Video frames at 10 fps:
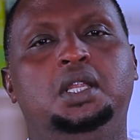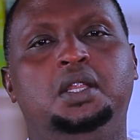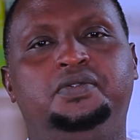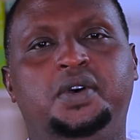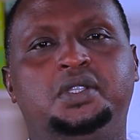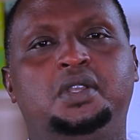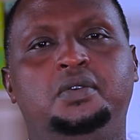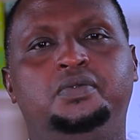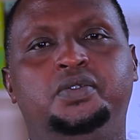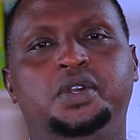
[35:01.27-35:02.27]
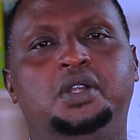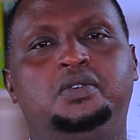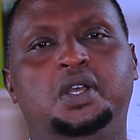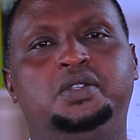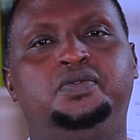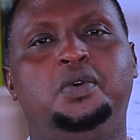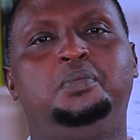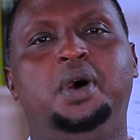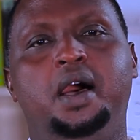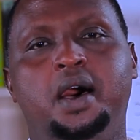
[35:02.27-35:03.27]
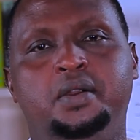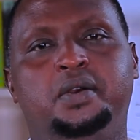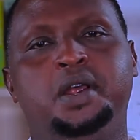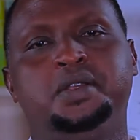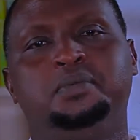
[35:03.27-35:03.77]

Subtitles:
the first Fourier transform algorithm